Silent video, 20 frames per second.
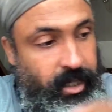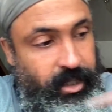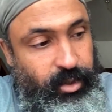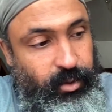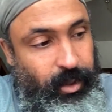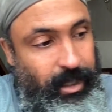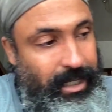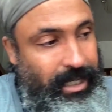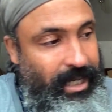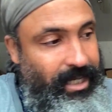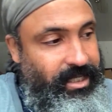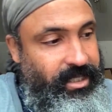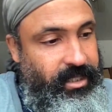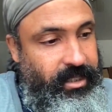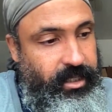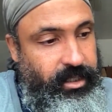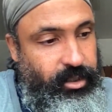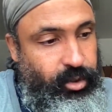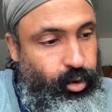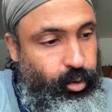Do I lighten
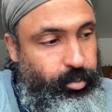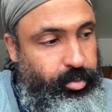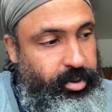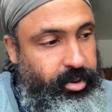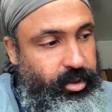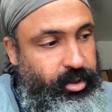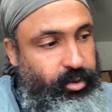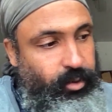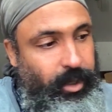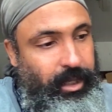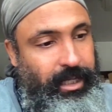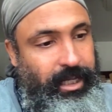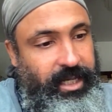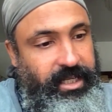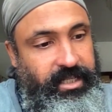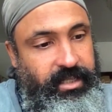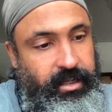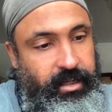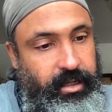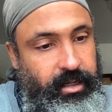it up? Do I
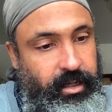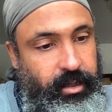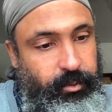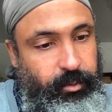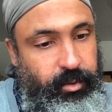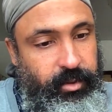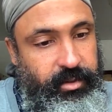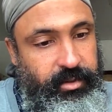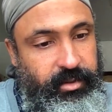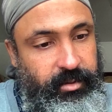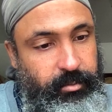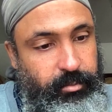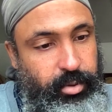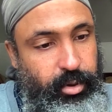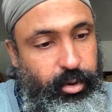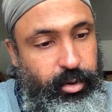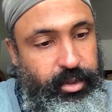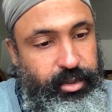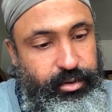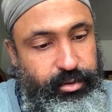lighten it up with some
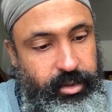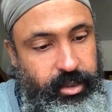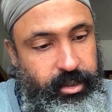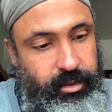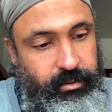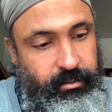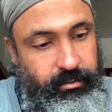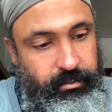poetry?